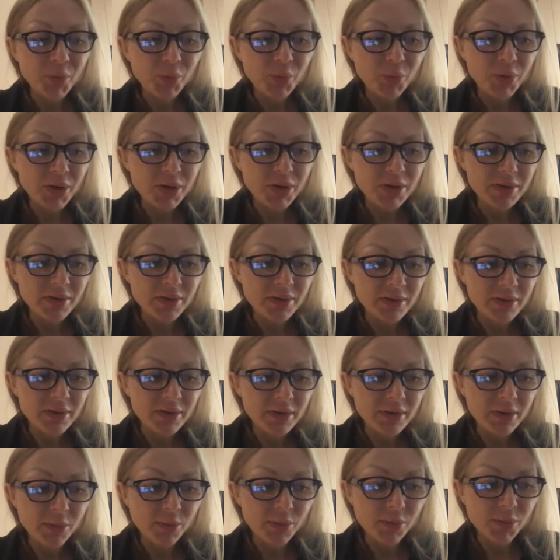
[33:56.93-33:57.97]
with,
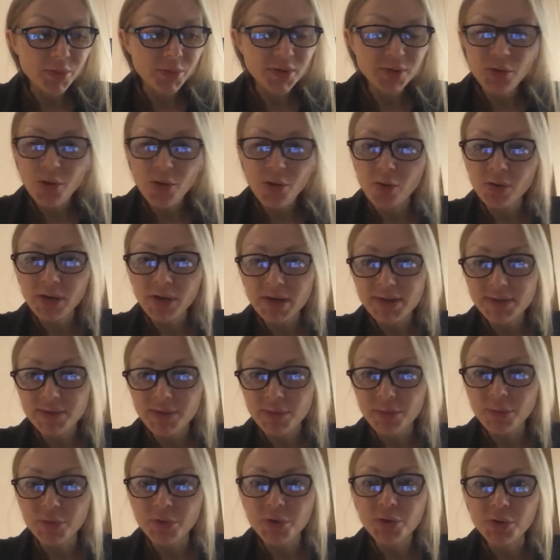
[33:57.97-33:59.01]
with colleagues
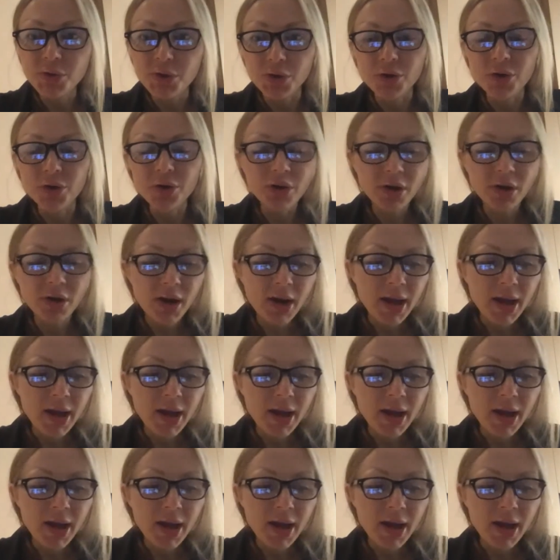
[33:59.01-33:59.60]
from New York.